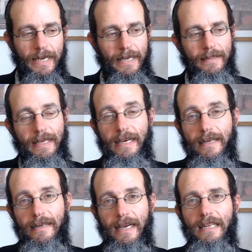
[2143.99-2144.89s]
and
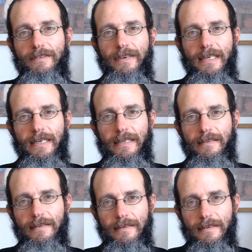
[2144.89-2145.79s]
then elevating
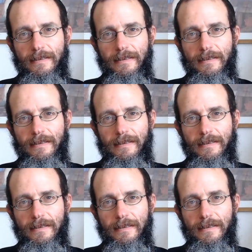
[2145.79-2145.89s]
it,